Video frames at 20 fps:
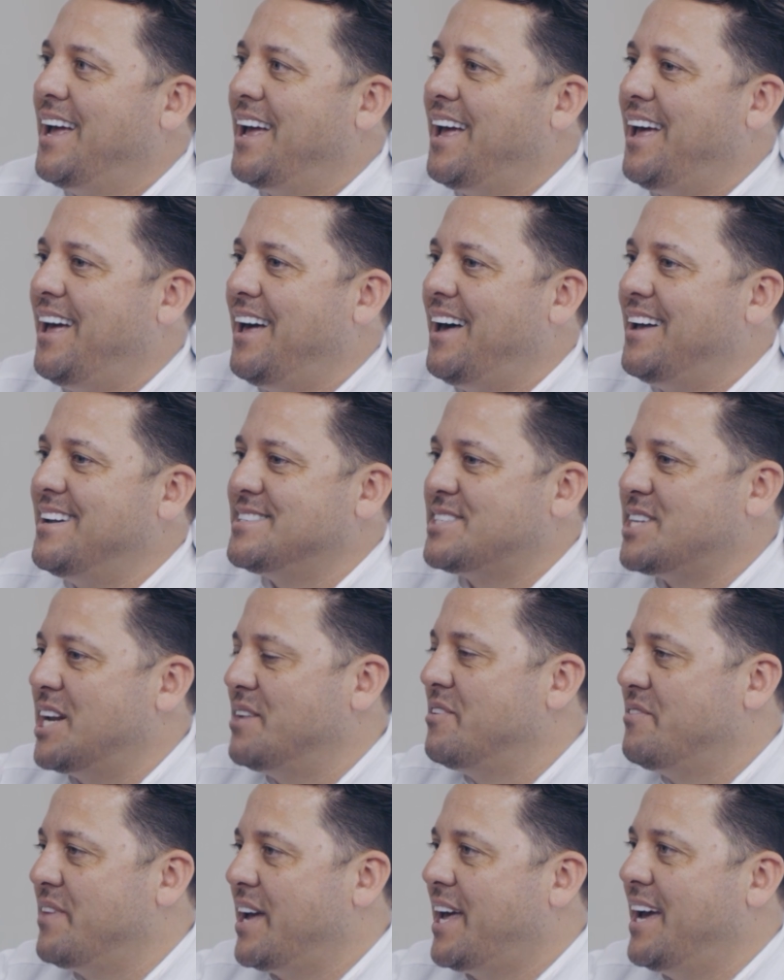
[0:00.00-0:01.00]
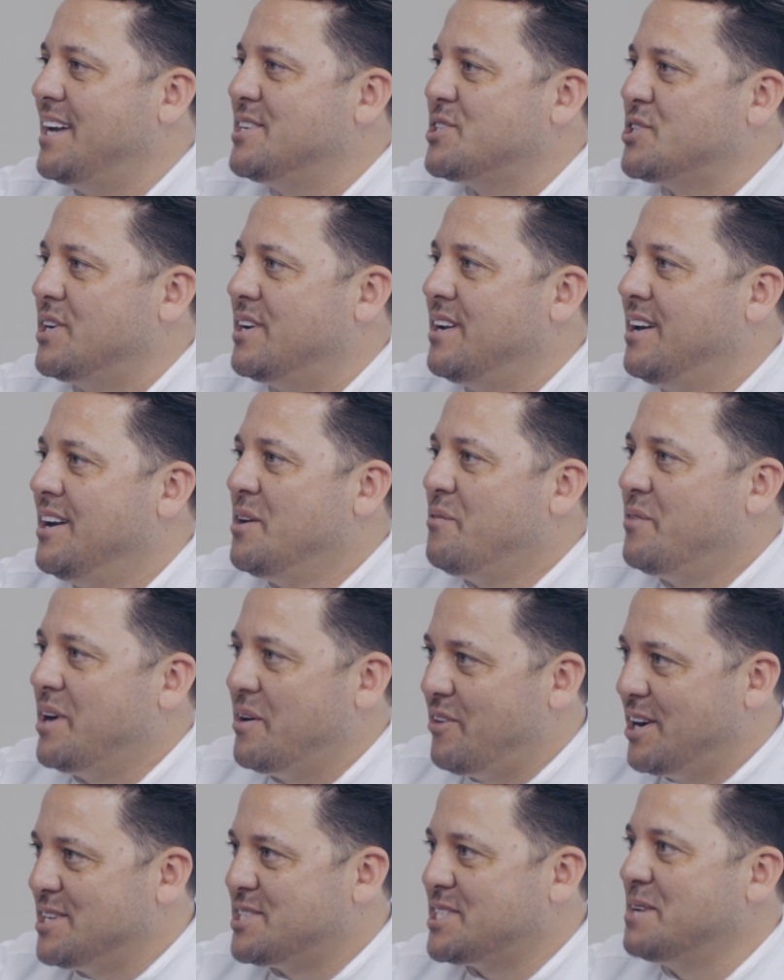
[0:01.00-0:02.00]
And instead of a vacation,
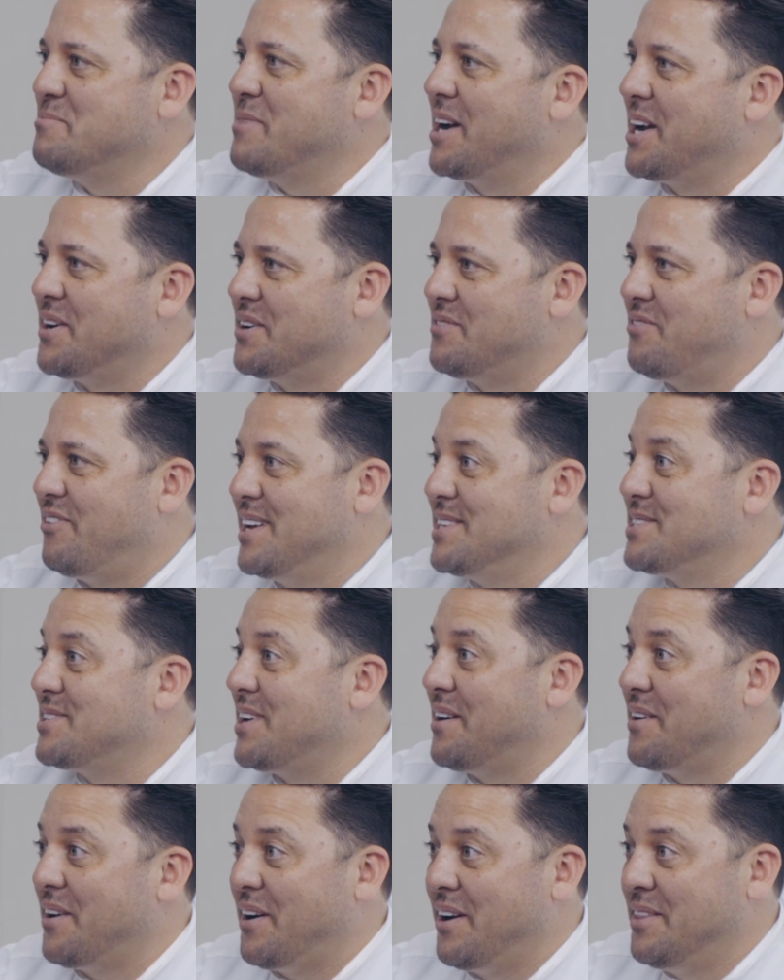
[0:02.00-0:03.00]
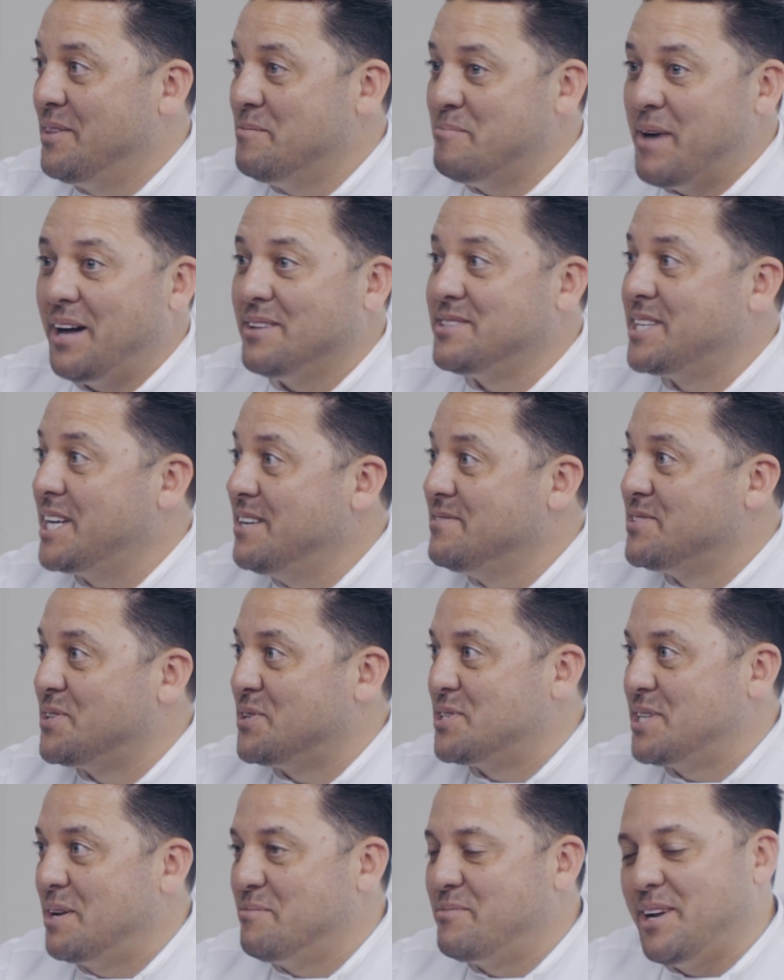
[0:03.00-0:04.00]
whenever I see my good friends out on the Maldives
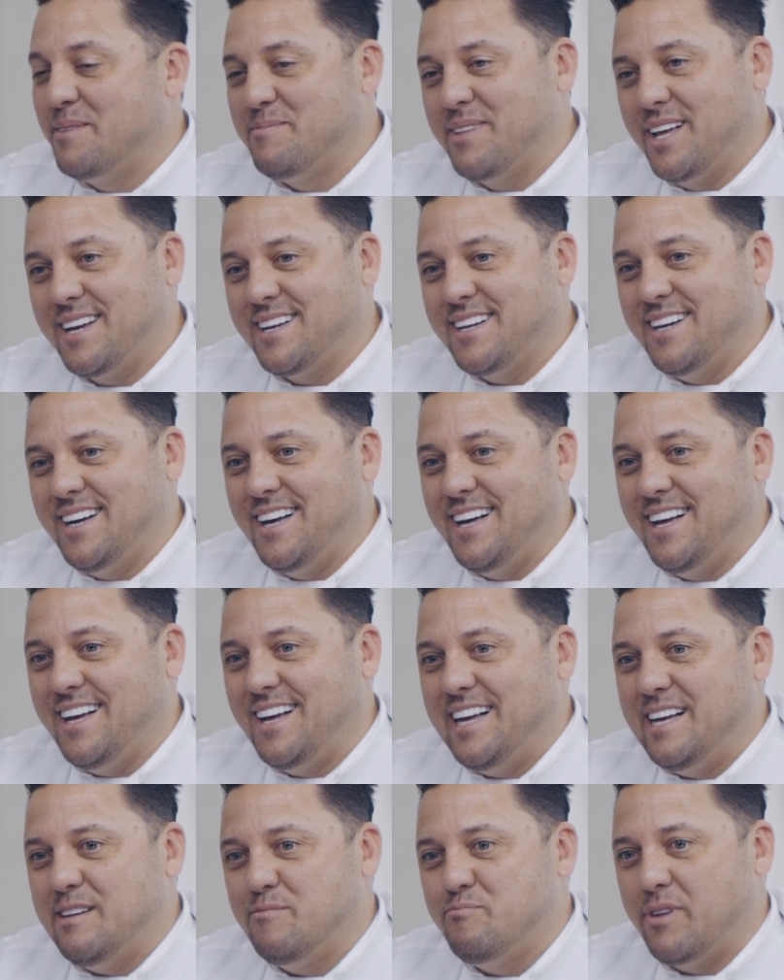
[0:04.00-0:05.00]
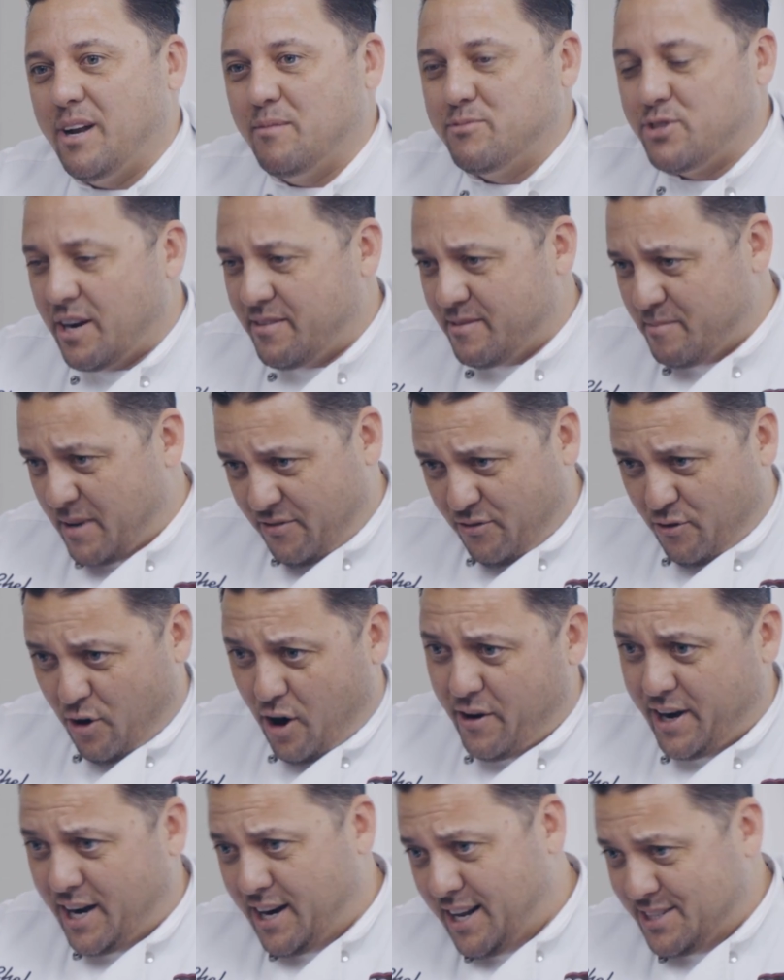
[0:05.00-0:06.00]
or something, I'm like, but I'm driving my
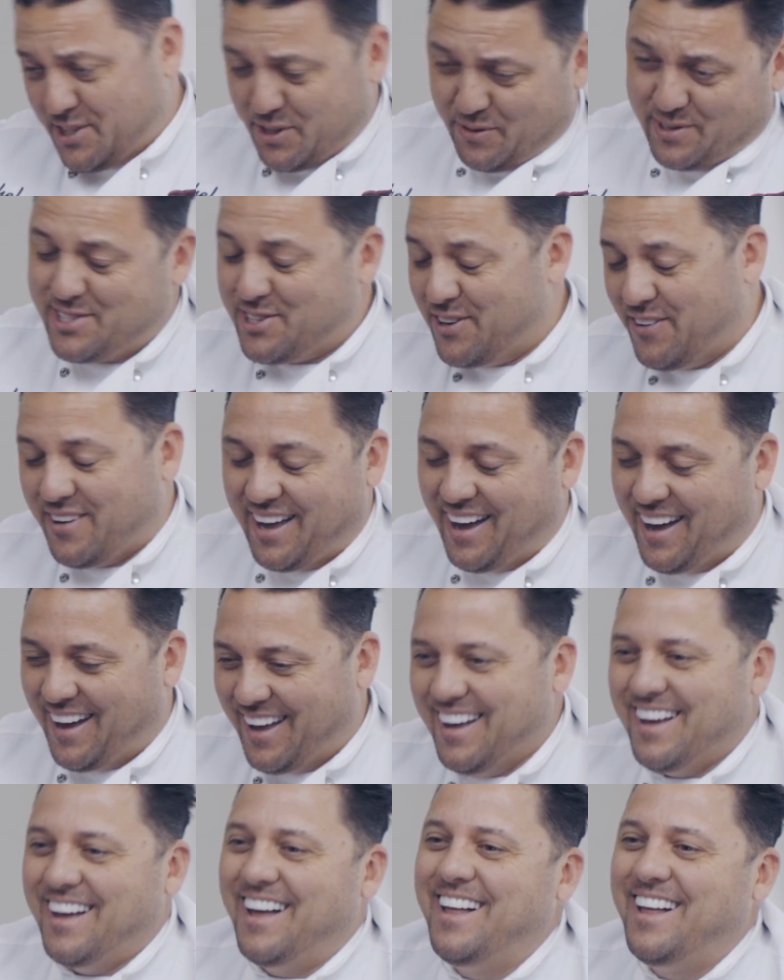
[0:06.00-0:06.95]
Ferrari today, so it's okay.